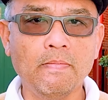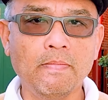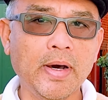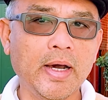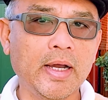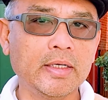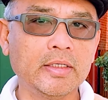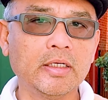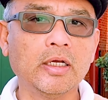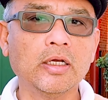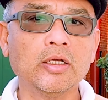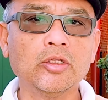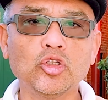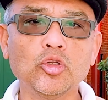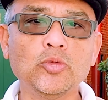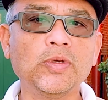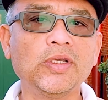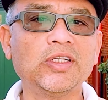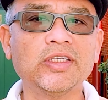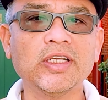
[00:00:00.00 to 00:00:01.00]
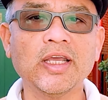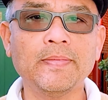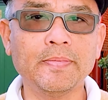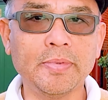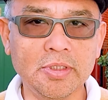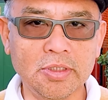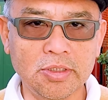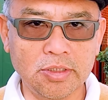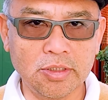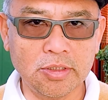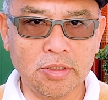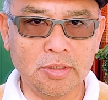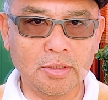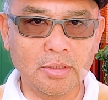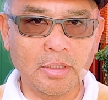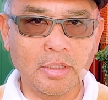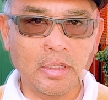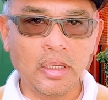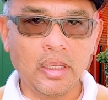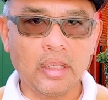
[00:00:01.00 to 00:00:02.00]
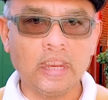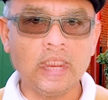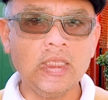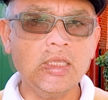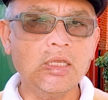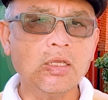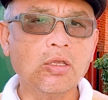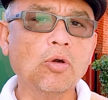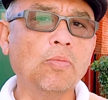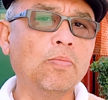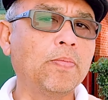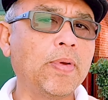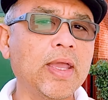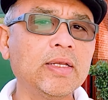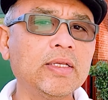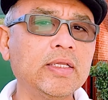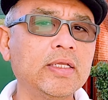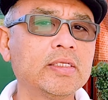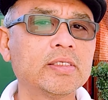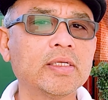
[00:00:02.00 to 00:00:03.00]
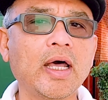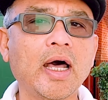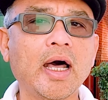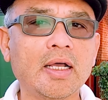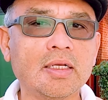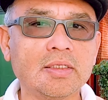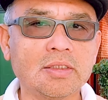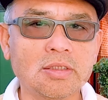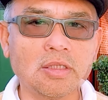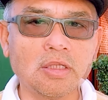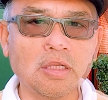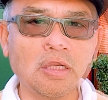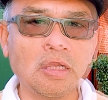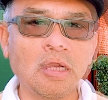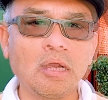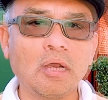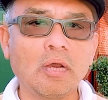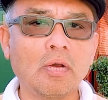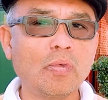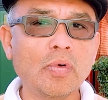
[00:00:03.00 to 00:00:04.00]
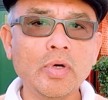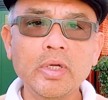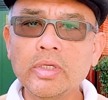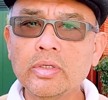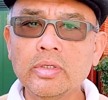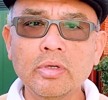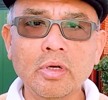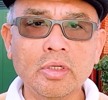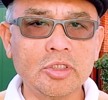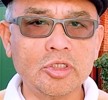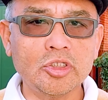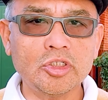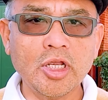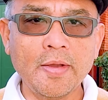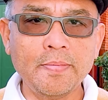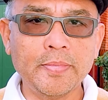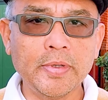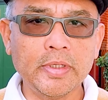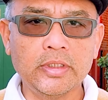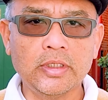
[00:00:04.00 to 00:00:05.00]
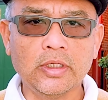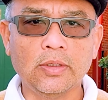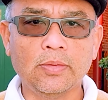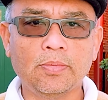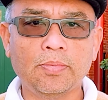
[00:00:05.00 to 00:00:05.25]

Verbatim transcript: but to be shepherds. The companions asked, Were you not a shepherd?